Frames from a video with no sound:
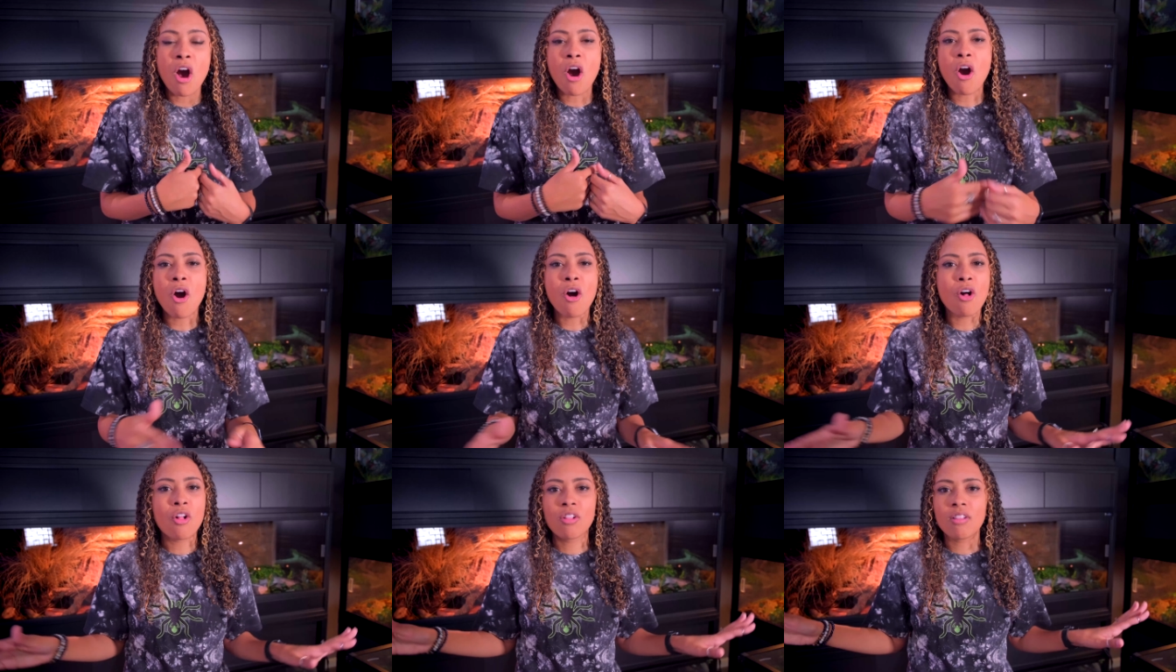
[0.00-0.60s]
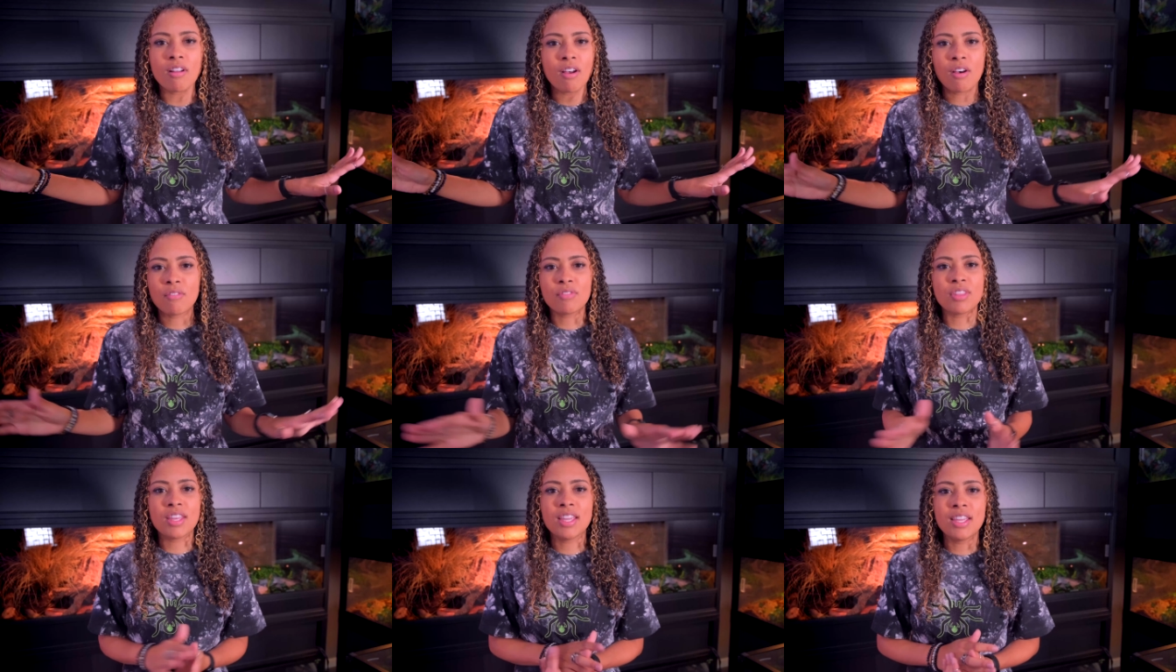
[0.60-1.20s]
all
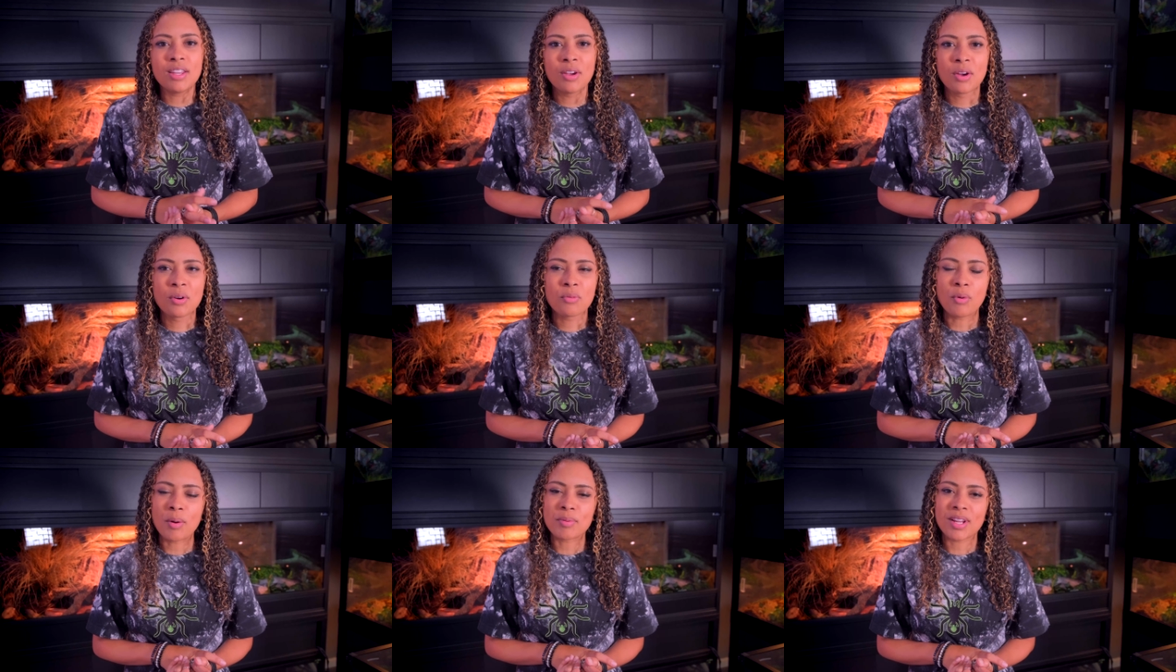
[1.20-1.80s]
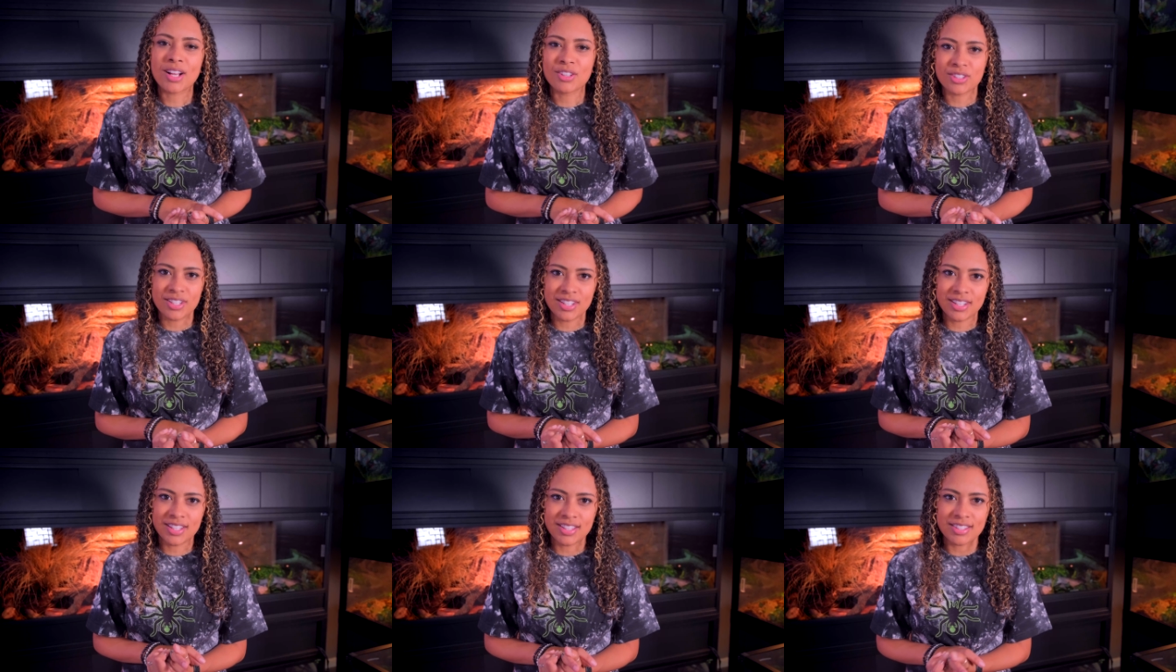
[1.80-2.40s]
of the reptiles that
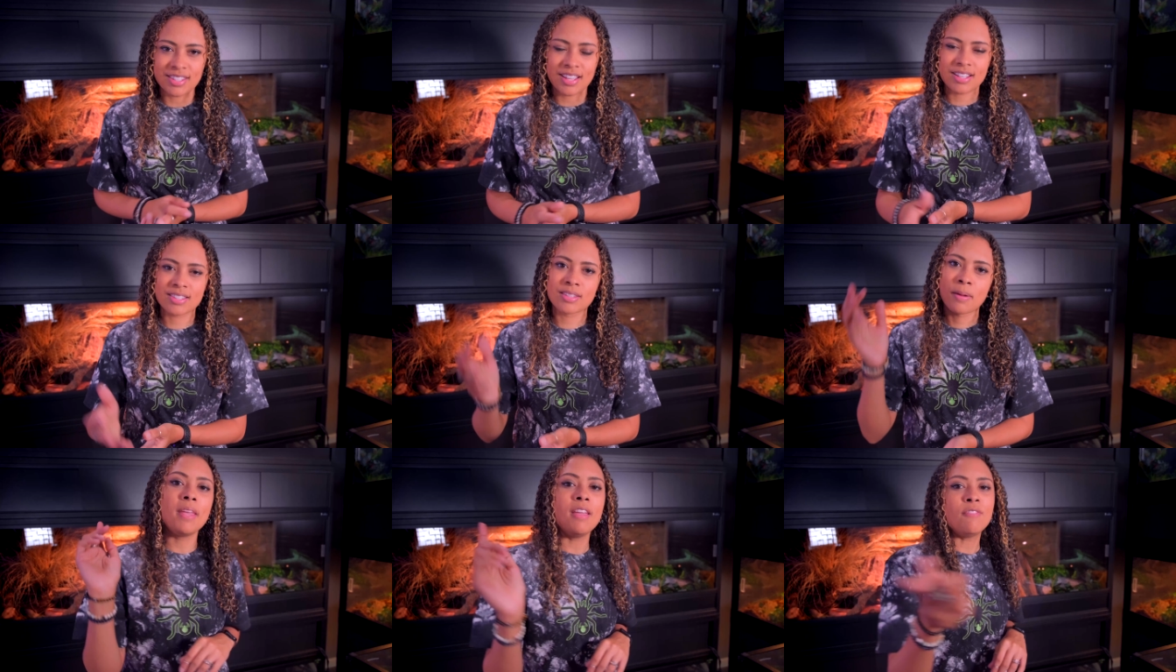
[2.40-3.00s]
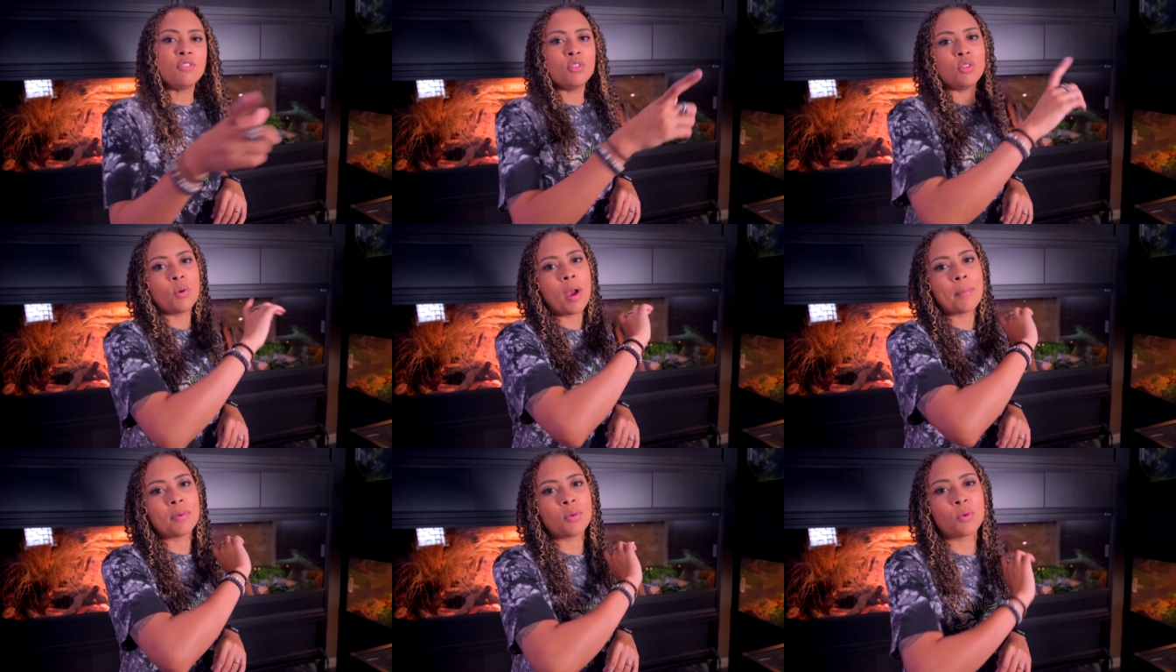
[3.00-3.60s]
eat insects. If you do
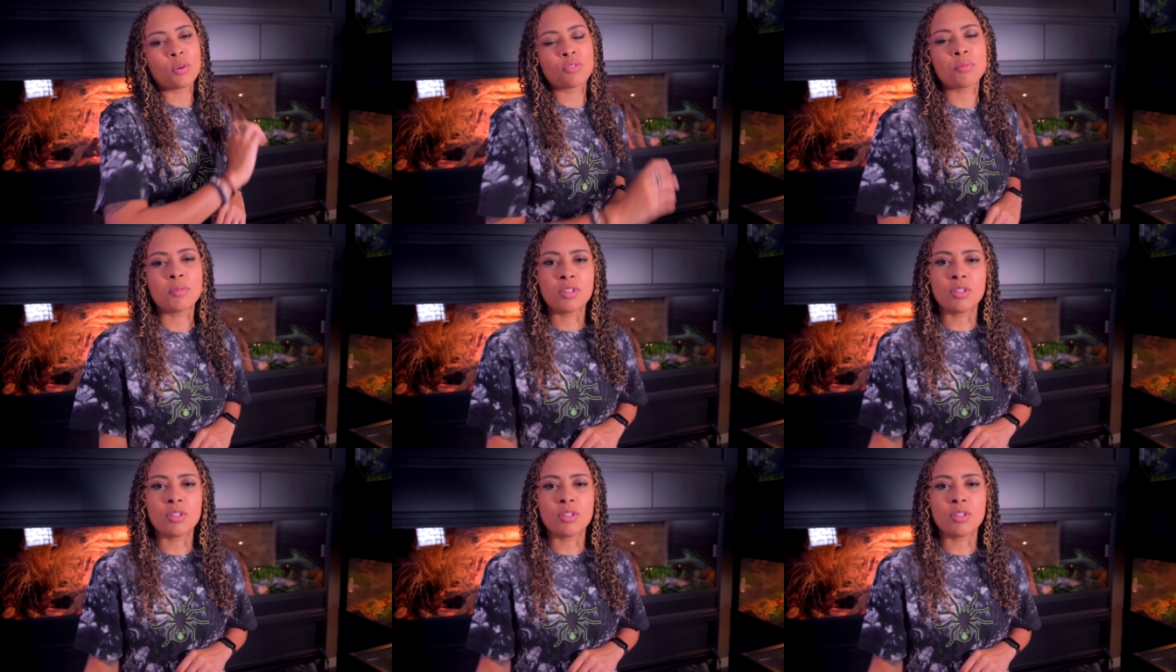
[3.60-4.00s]
happen to order from